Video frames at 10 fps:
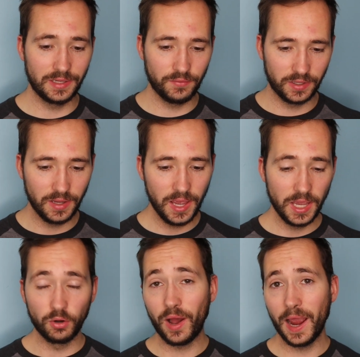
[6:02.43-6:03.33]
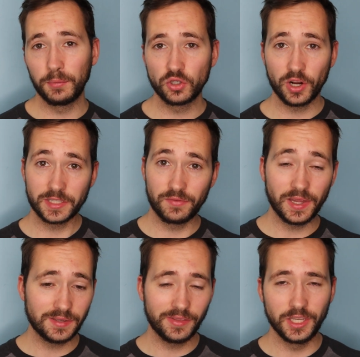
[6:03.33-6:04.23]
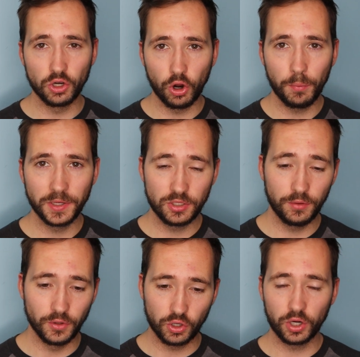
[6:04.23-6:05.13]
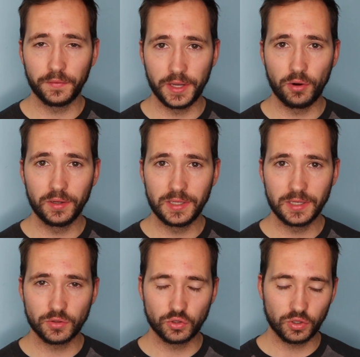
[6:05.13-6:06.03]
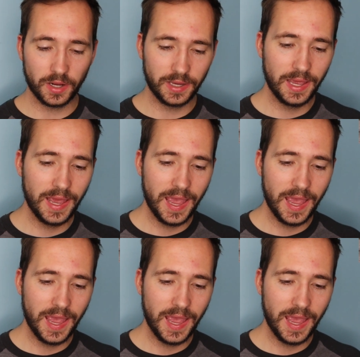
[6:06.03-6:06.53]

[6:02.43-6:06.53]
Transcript: and even, you know, hybrid trucks, if that's something that you're open to if you currently own a diesel truck.